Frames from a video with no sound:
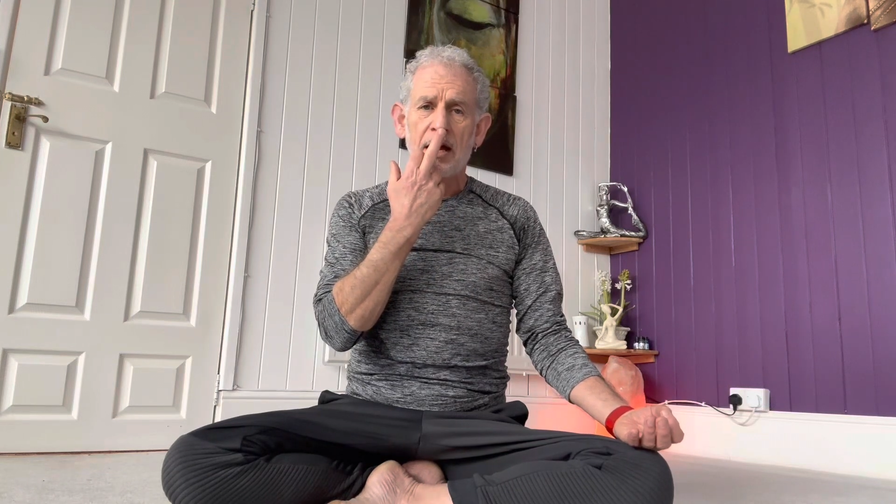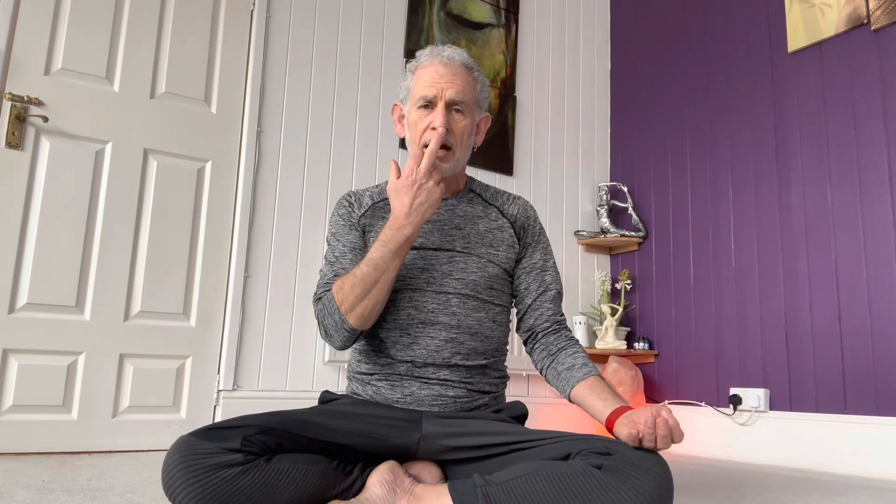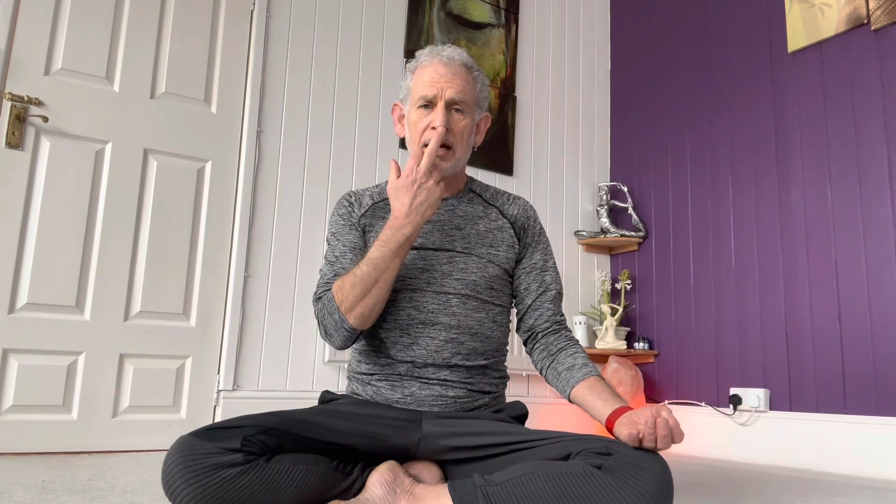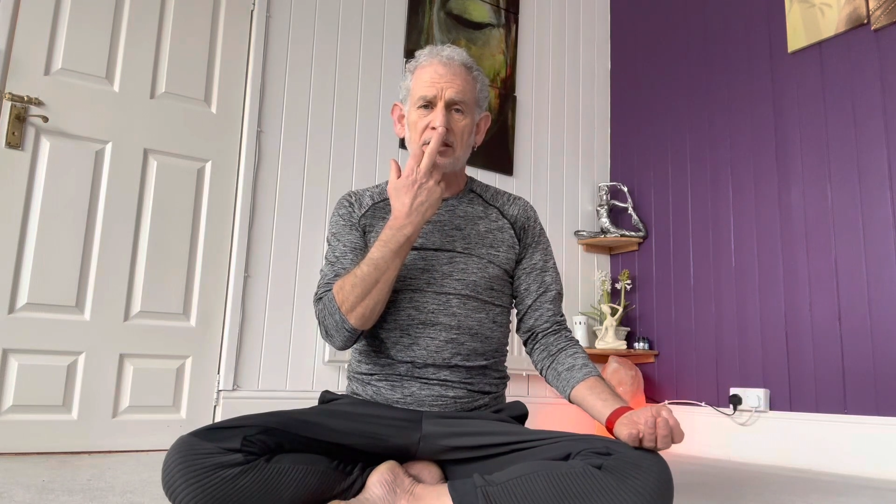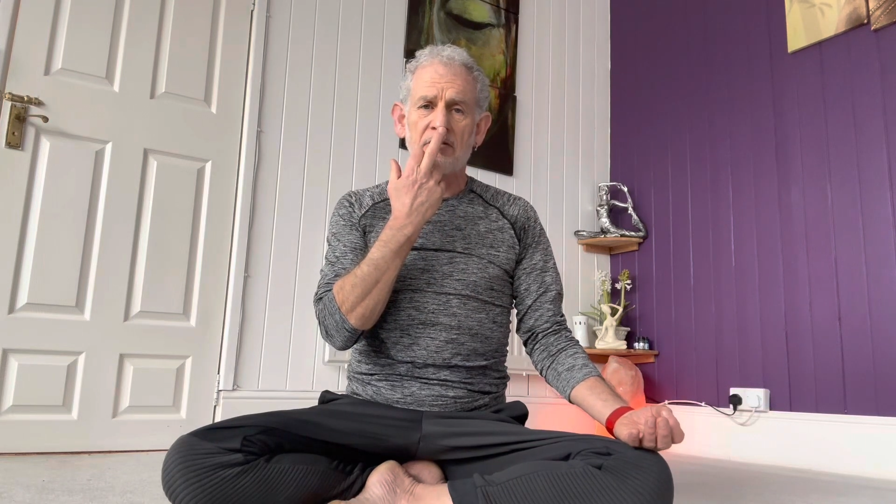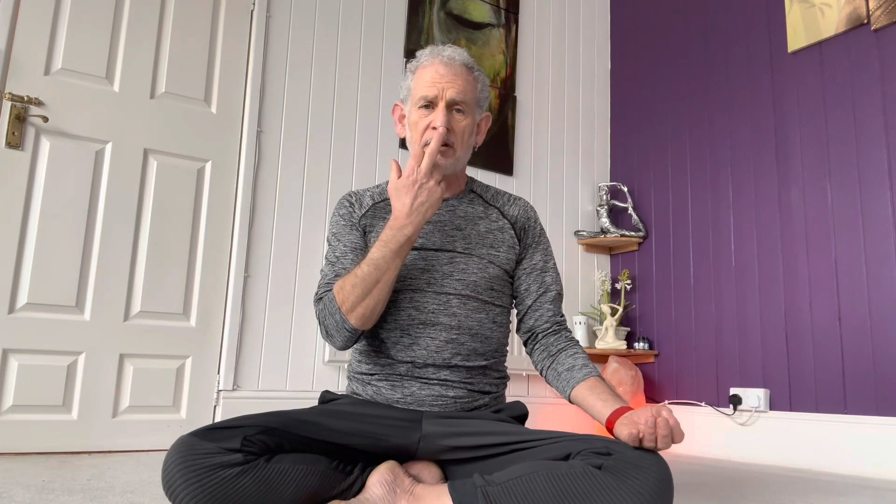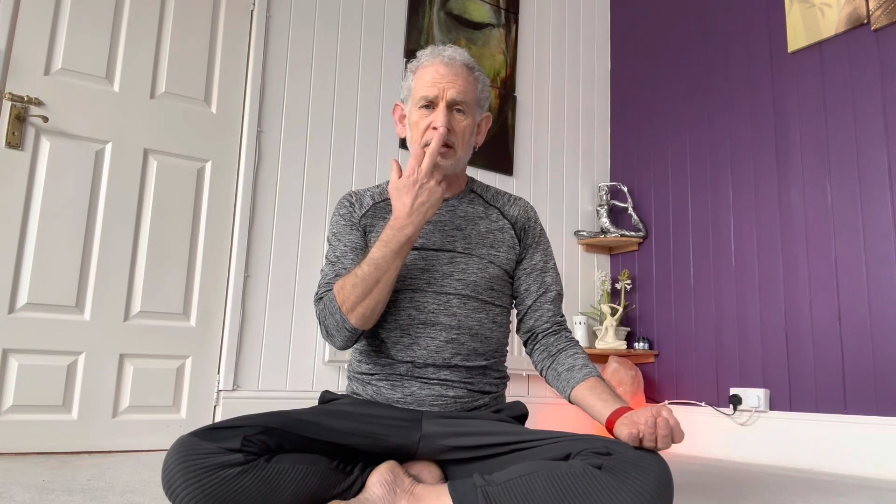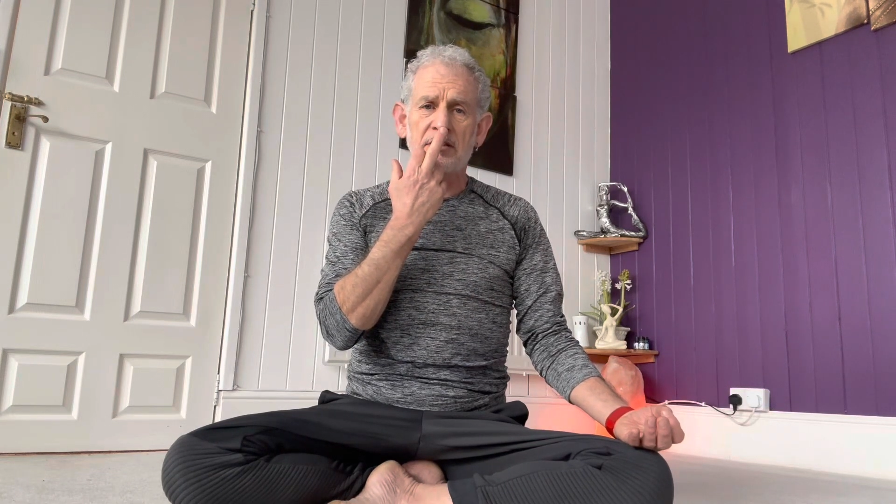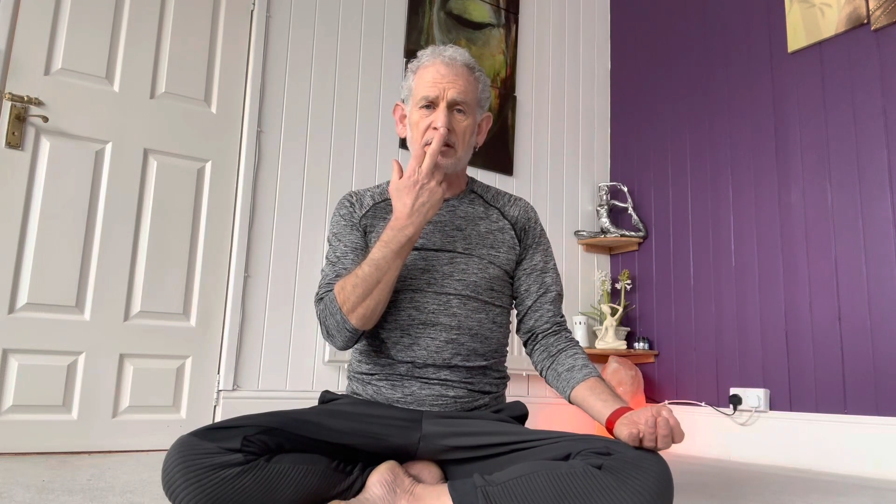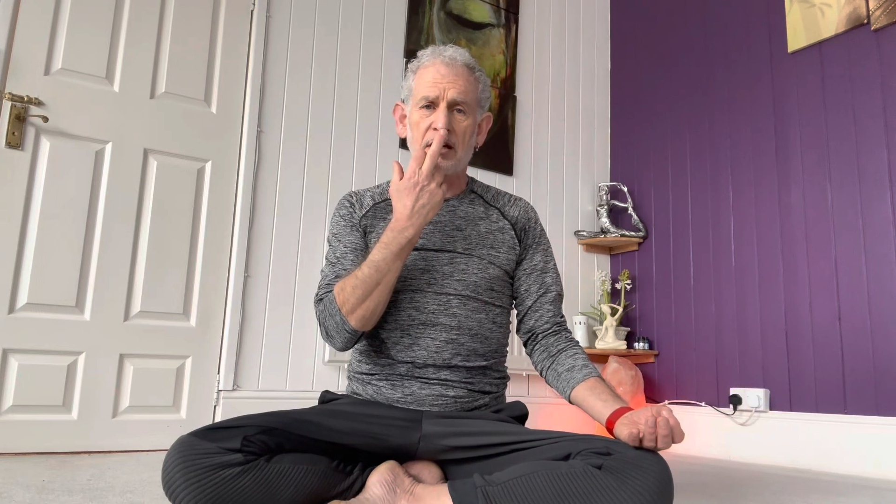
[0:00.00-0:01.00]
As you
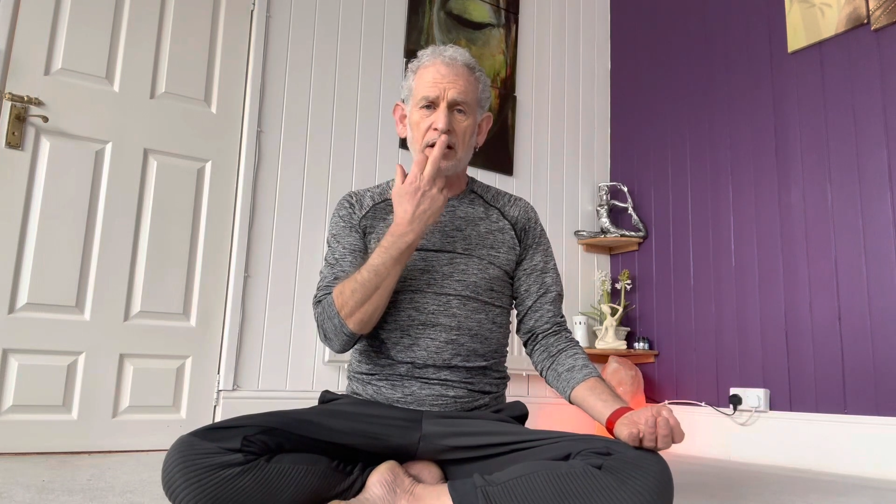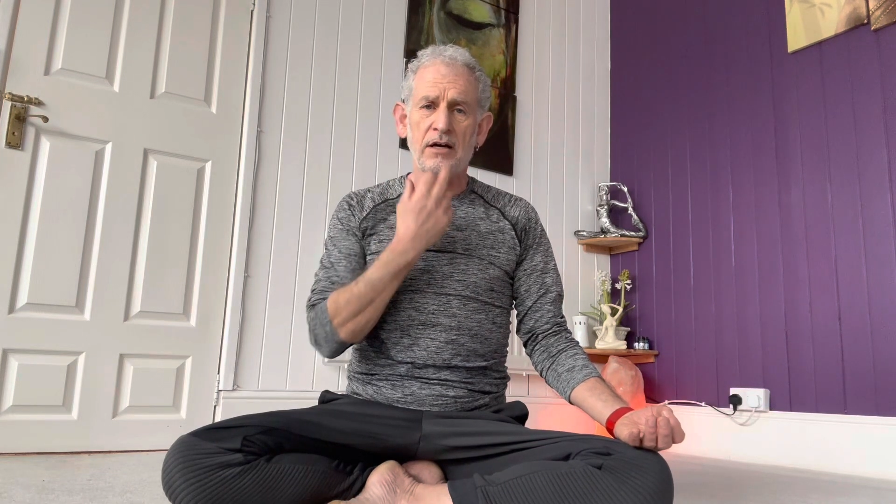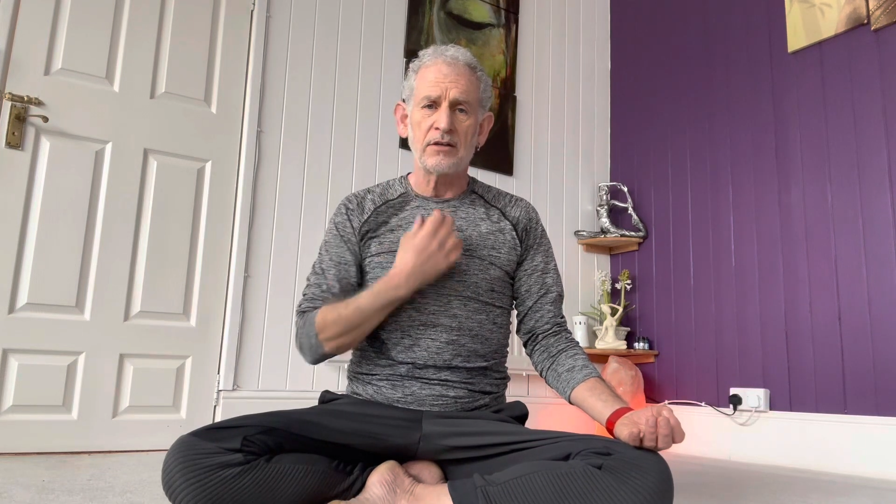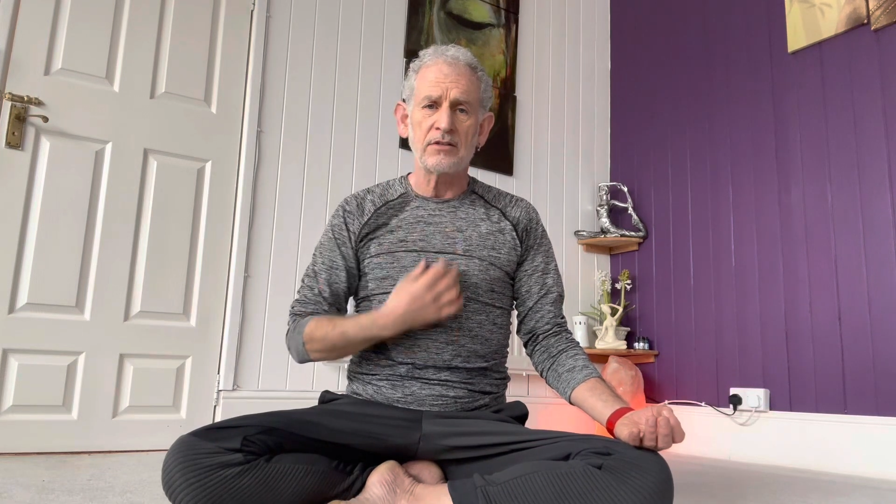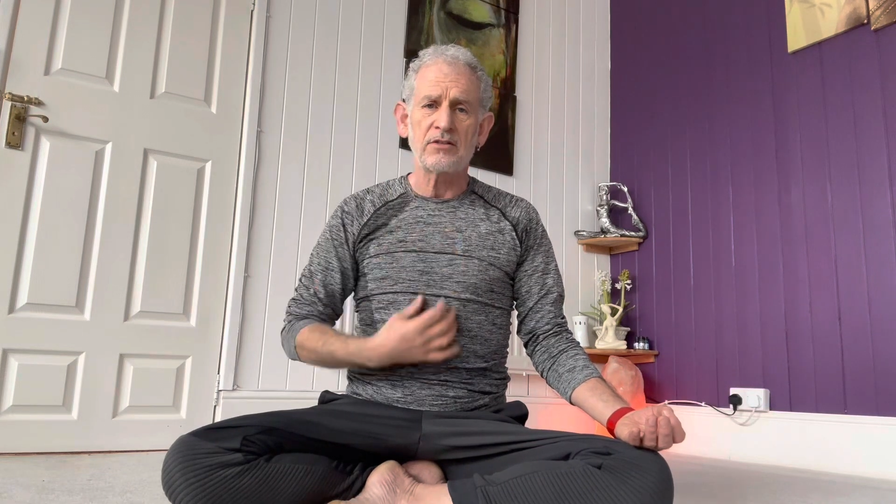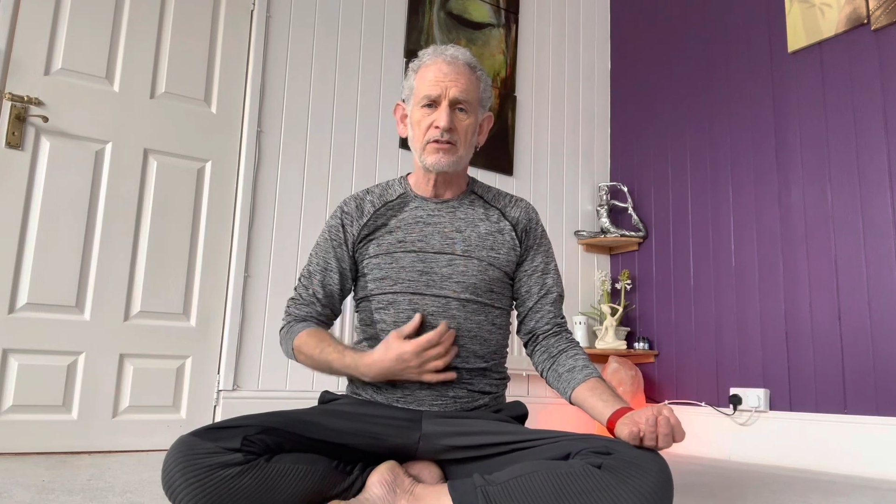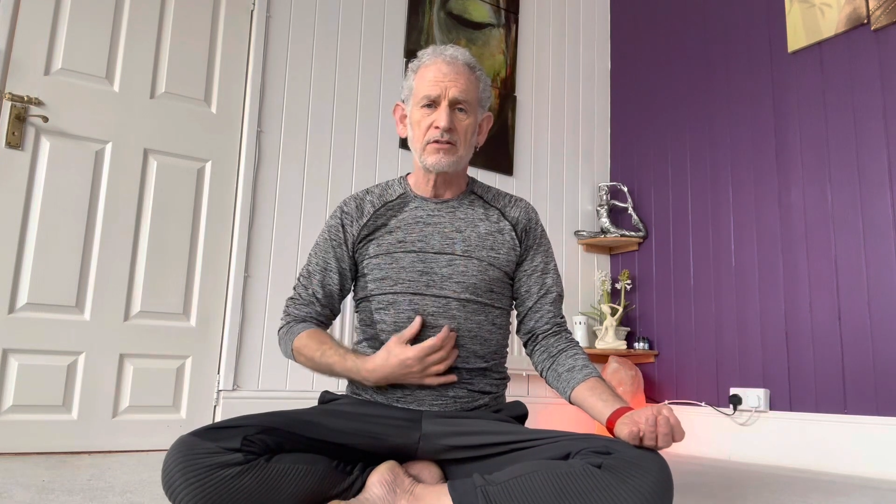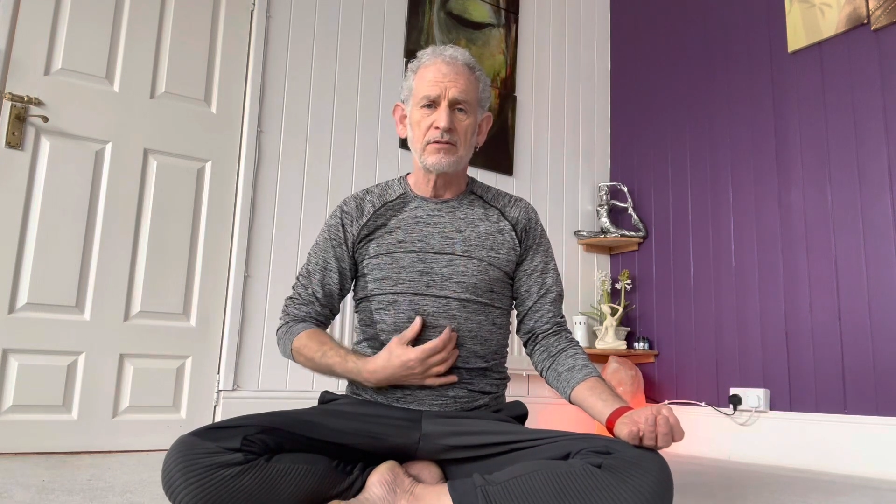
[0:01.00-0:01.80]
release the lungs,